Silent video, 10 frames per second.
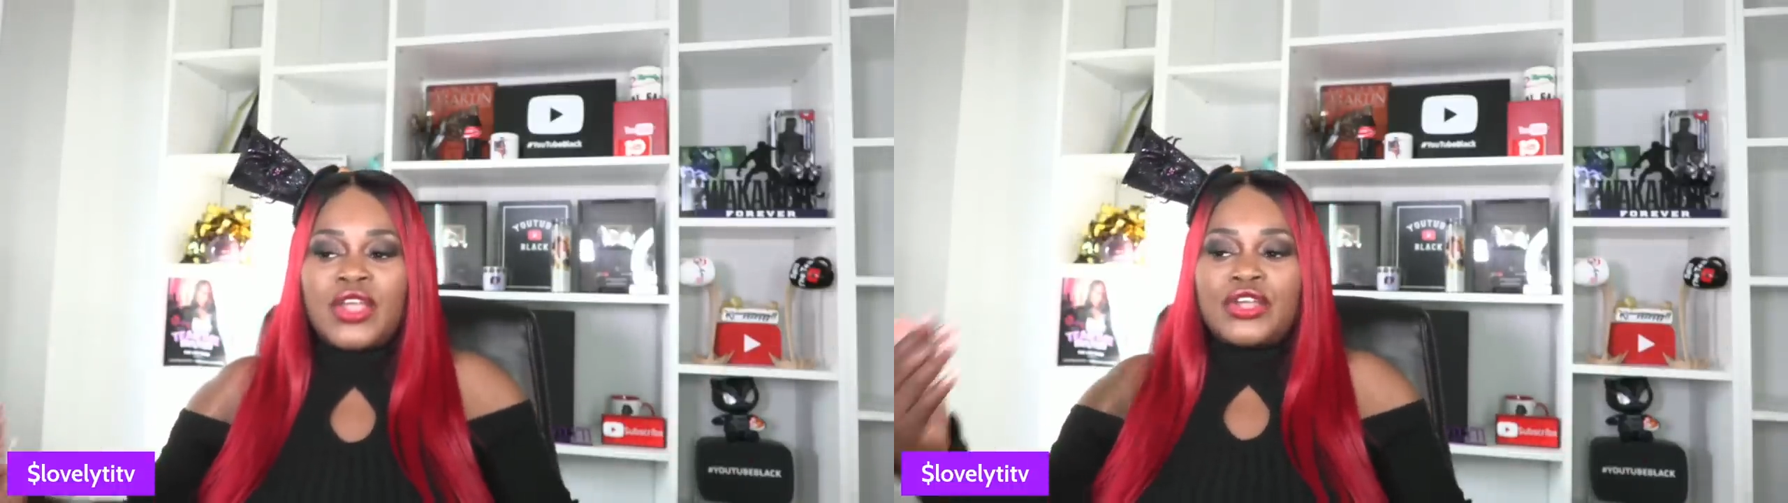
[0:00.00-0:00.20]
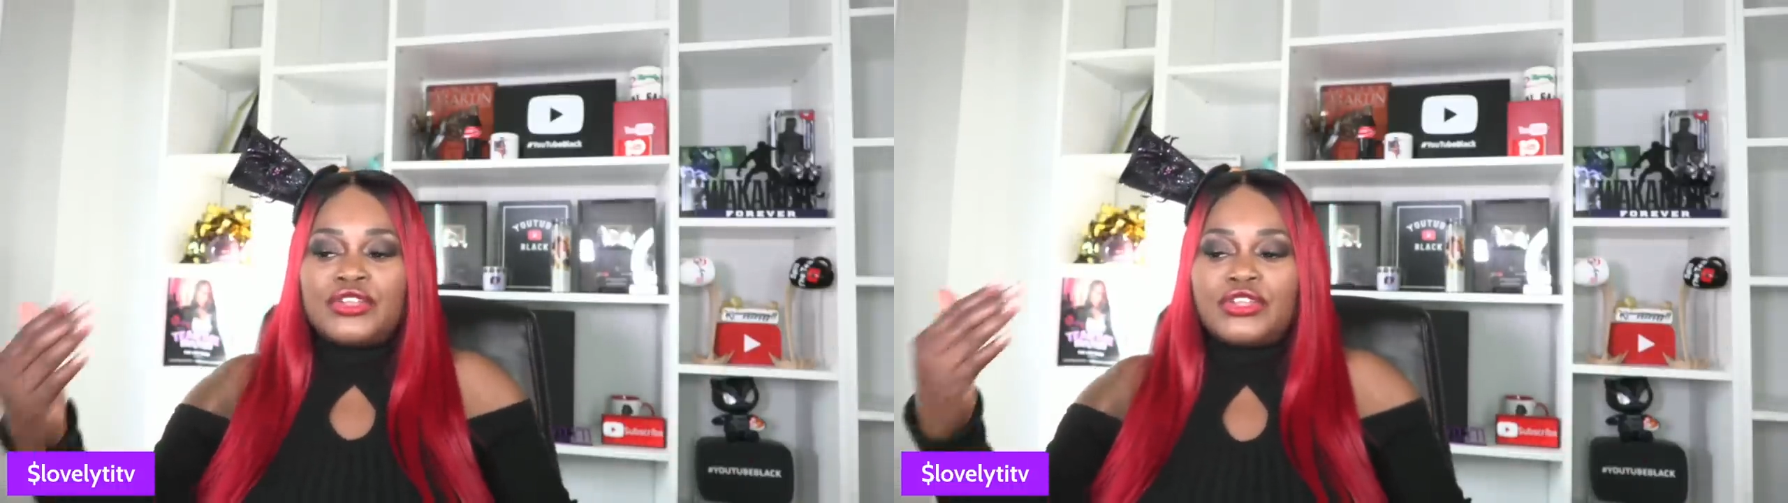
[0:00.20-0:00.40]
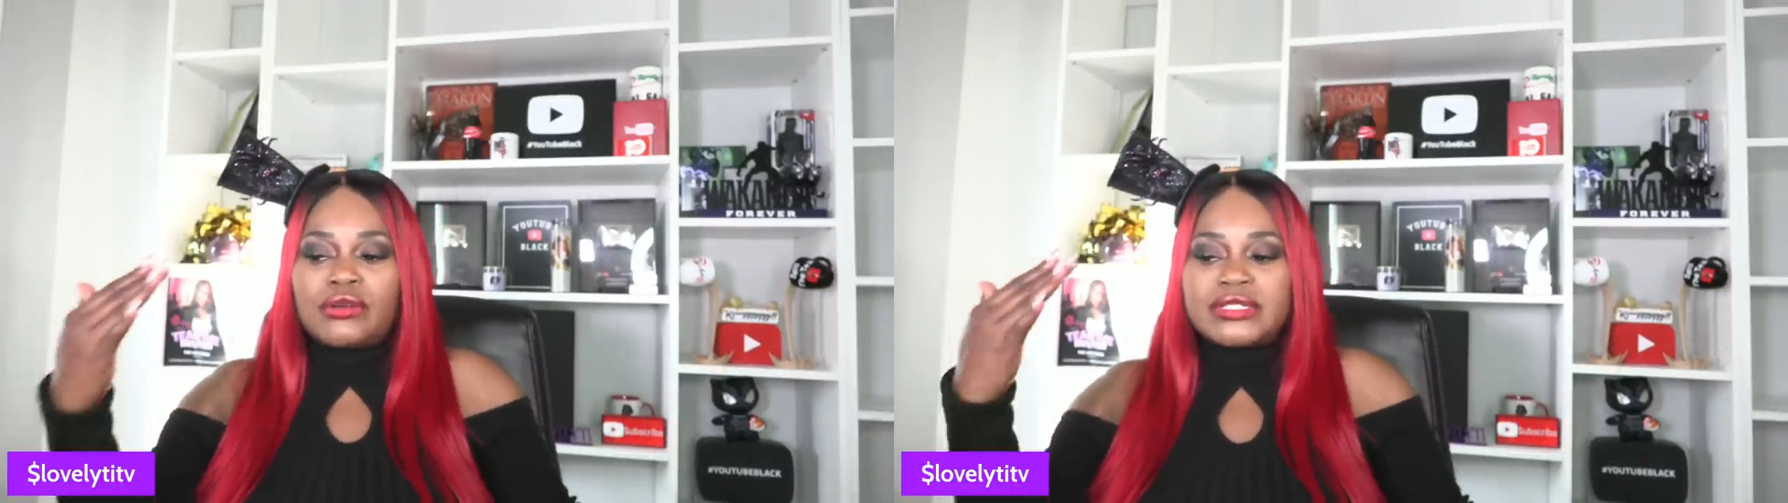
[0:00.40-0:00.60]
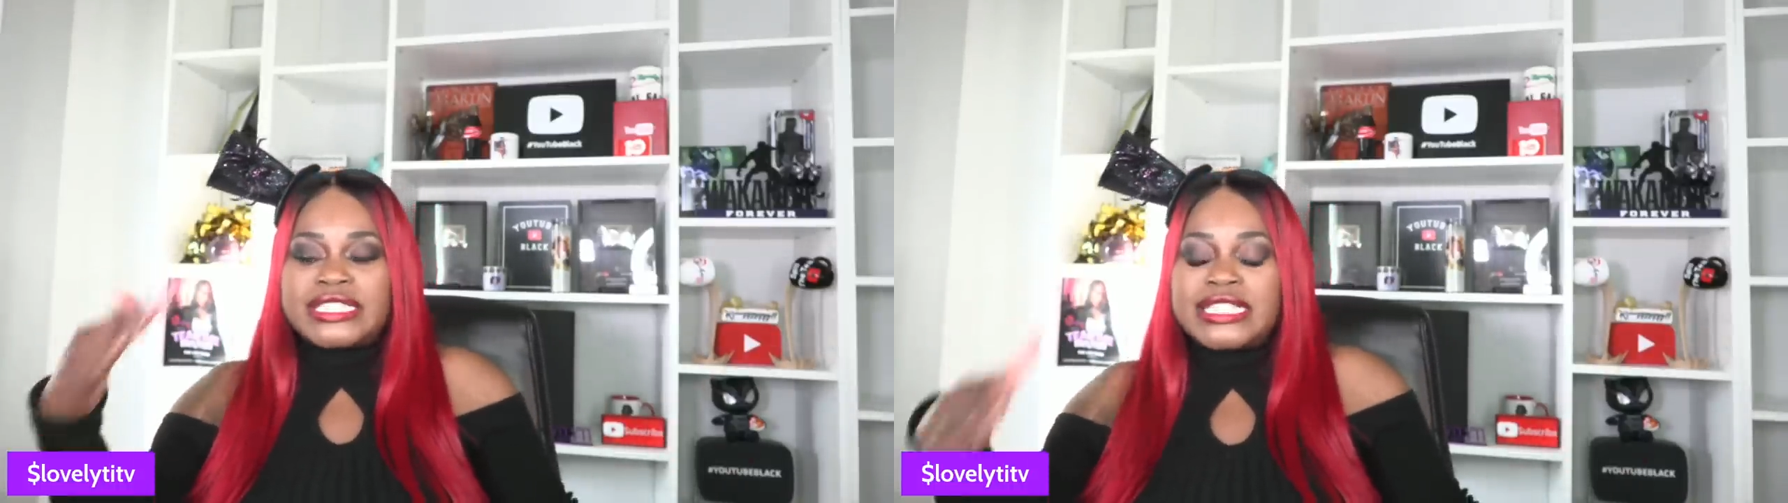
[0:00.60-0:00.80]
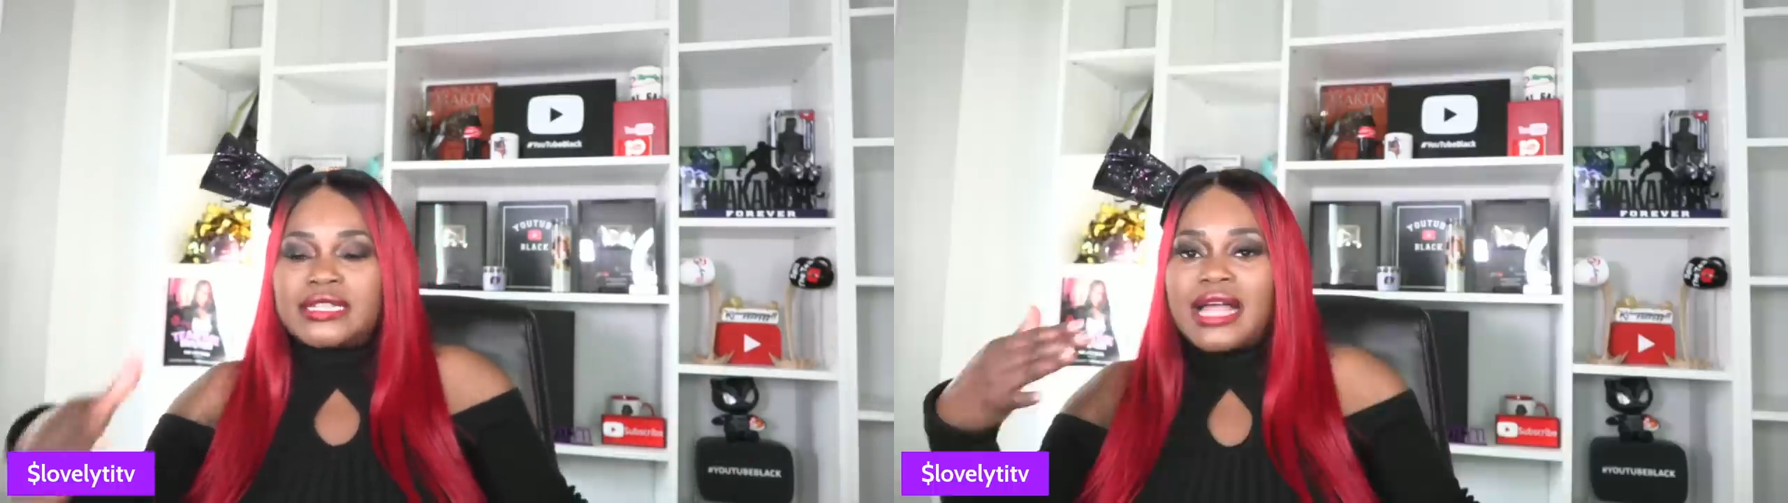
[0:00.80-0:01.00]
You don't
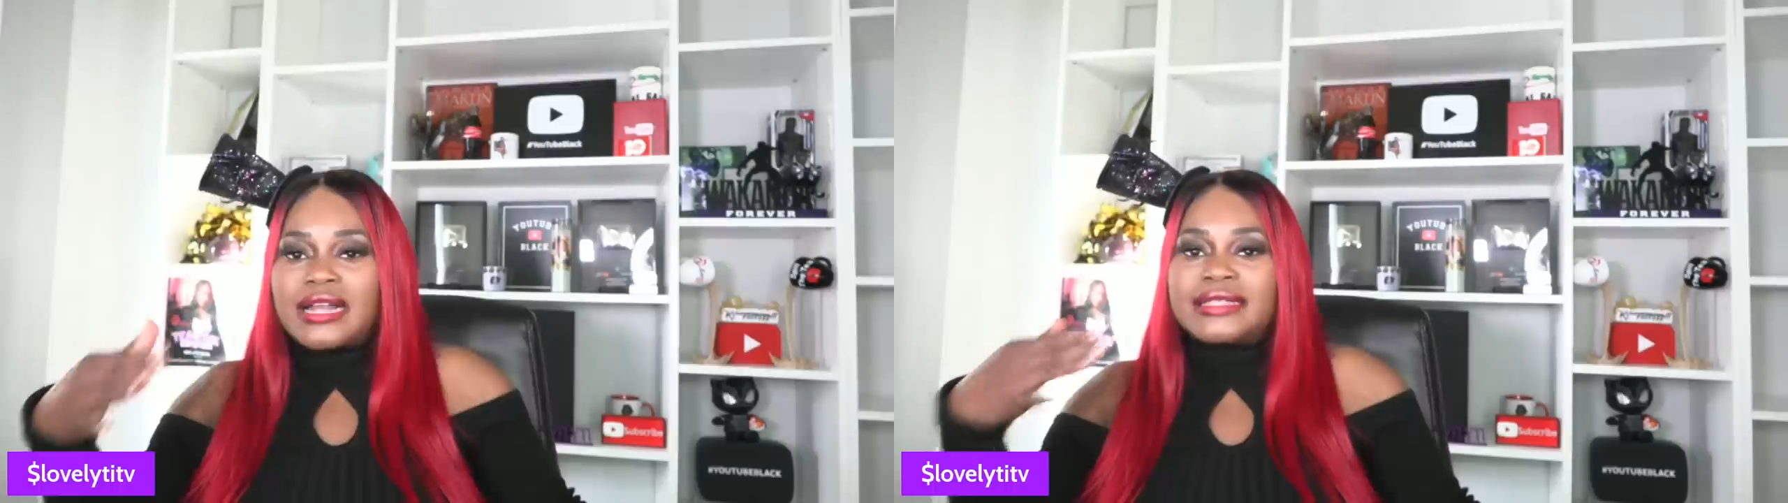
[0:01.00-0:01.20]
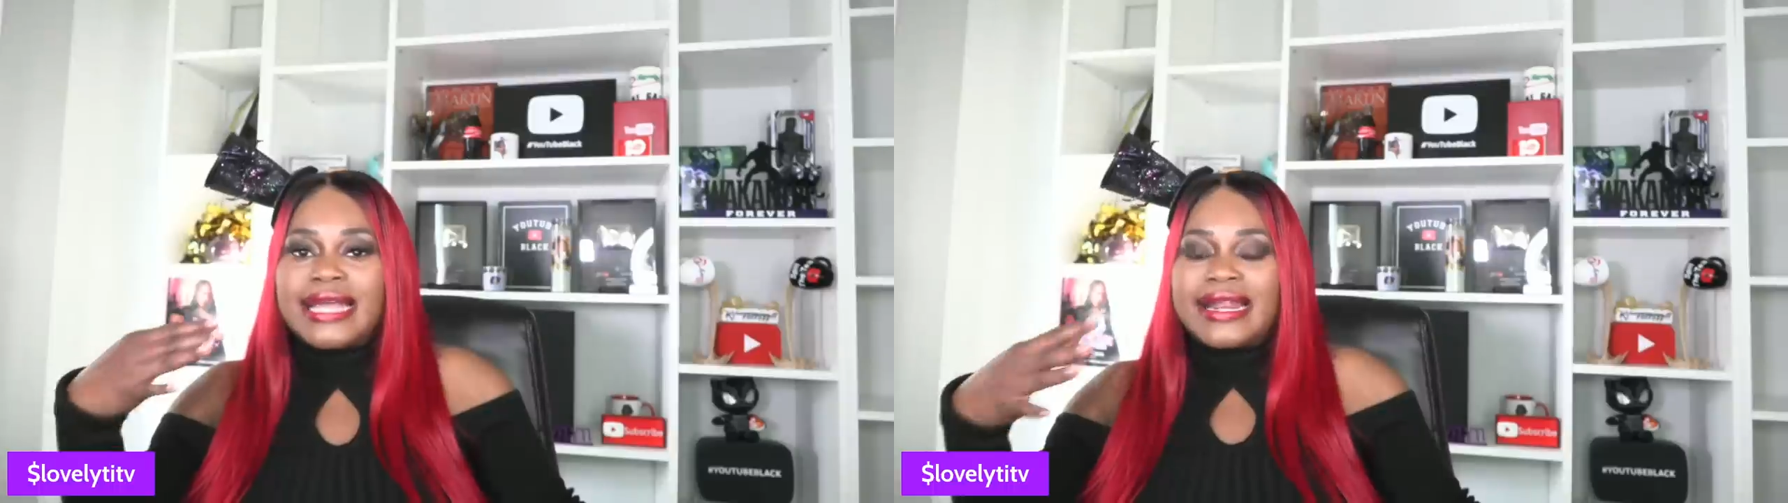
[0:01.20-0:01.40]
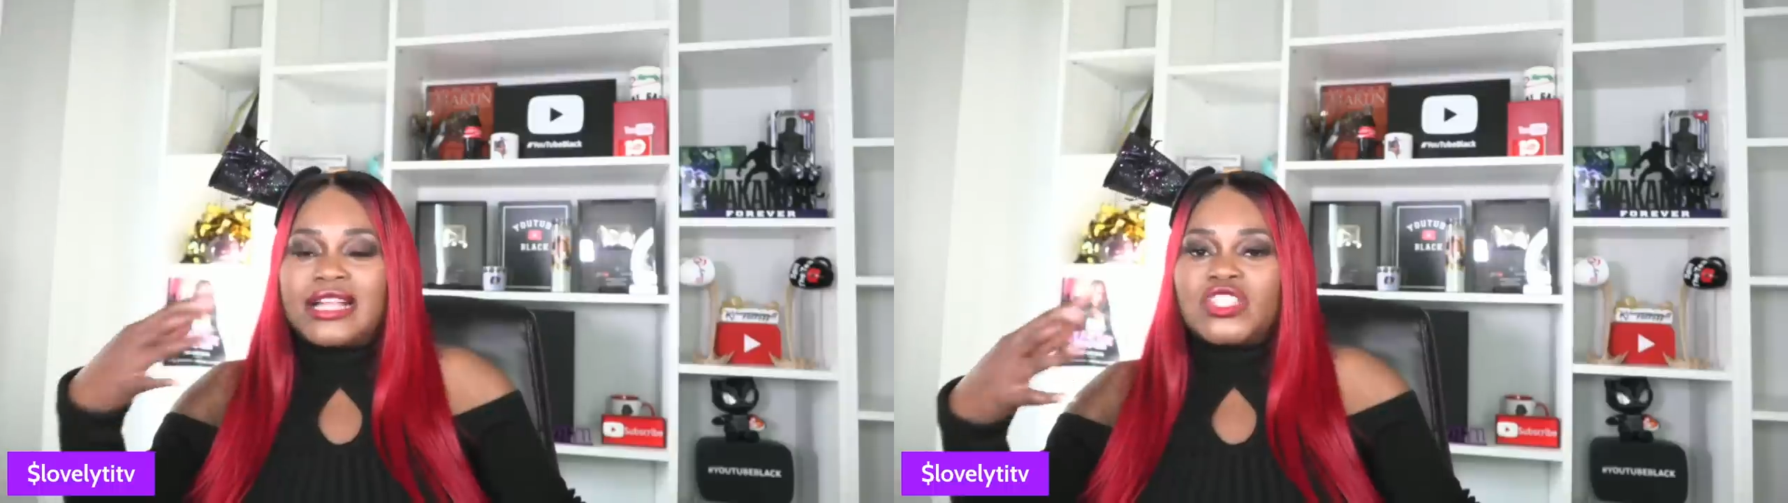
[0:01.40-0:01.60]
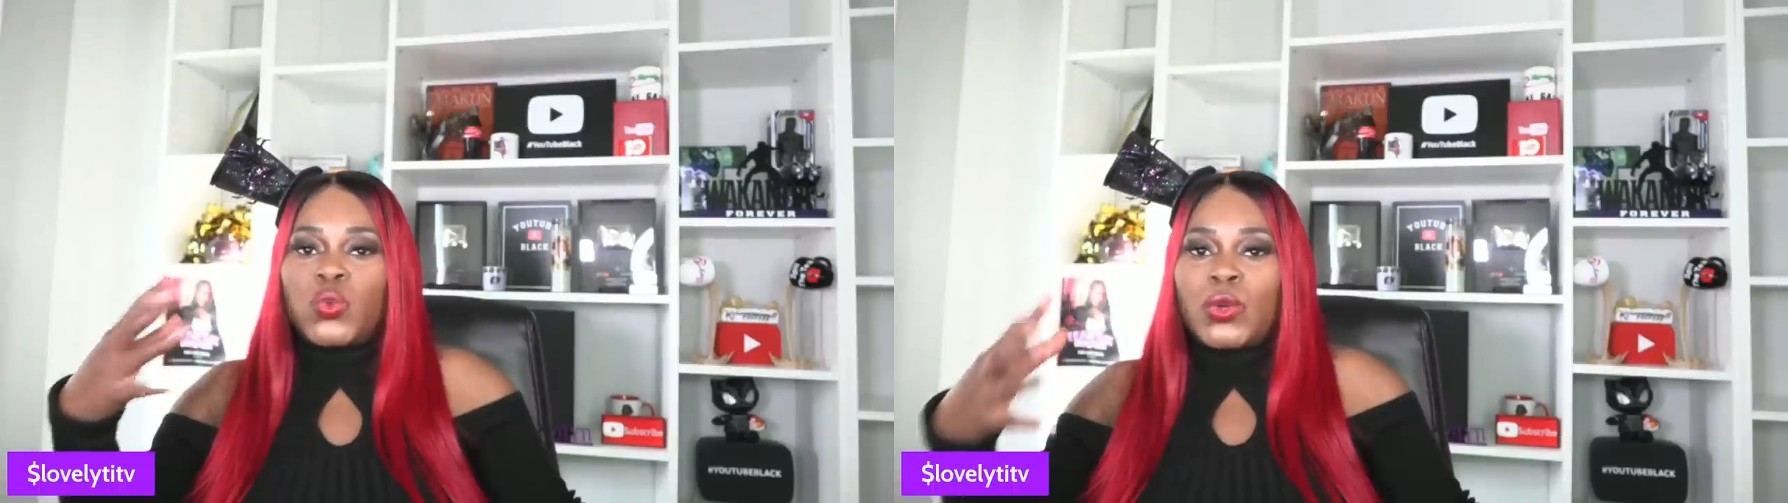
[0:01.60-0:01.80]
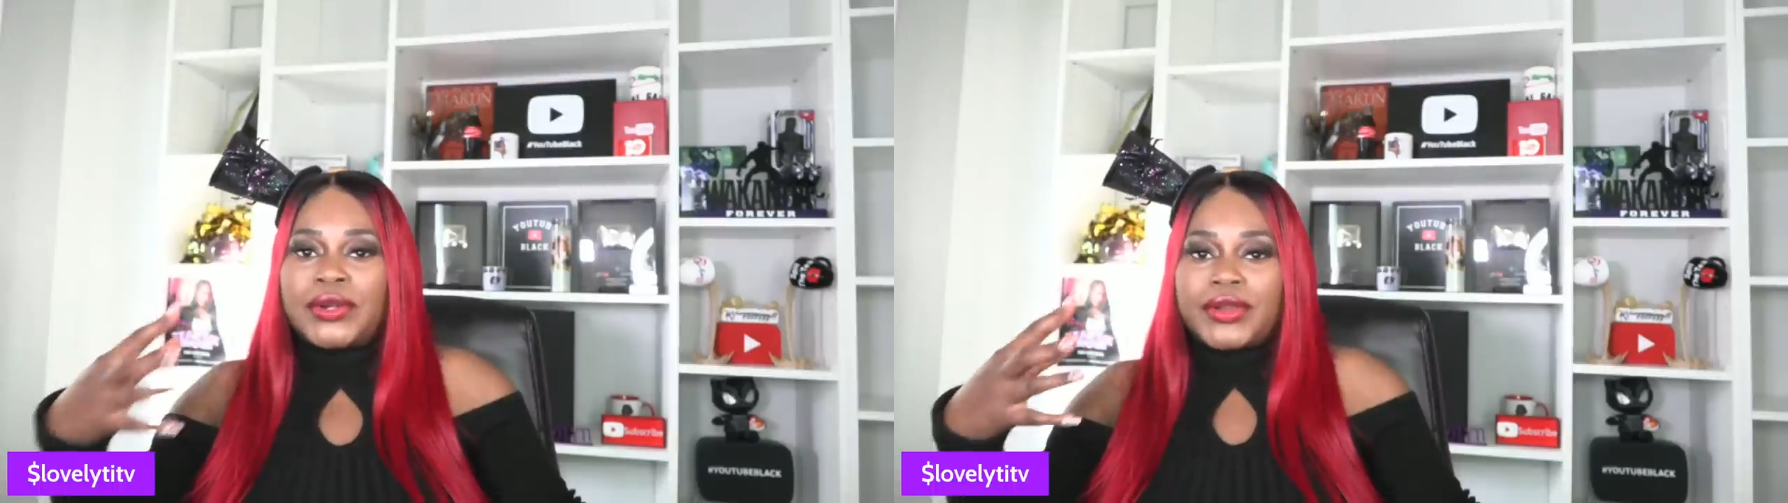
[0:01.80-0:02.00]
see a lot of that on
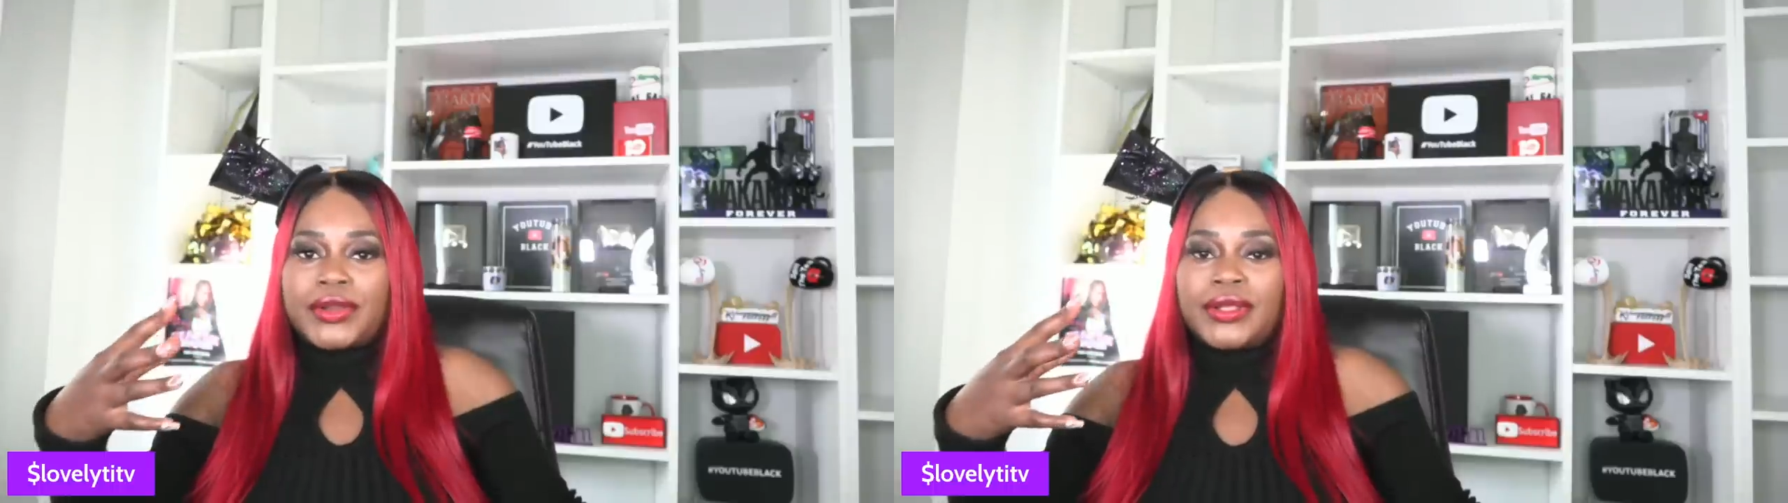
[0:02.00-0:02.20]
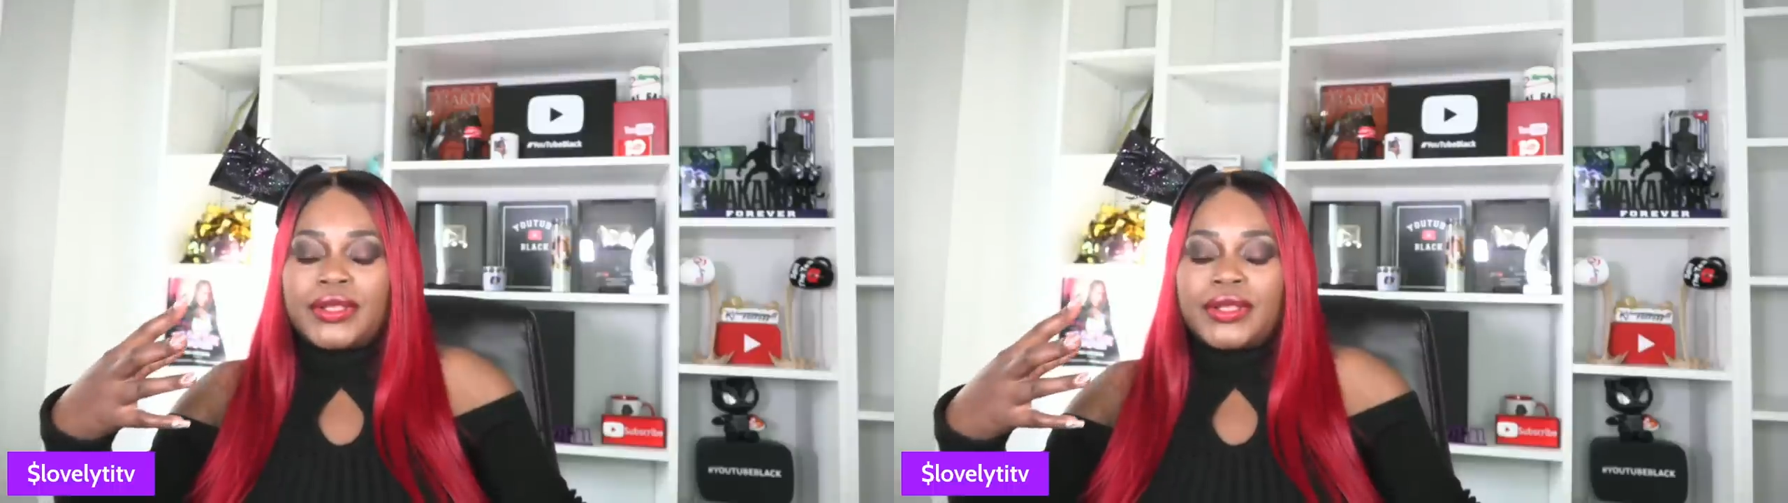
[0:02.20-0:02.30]
Twitter.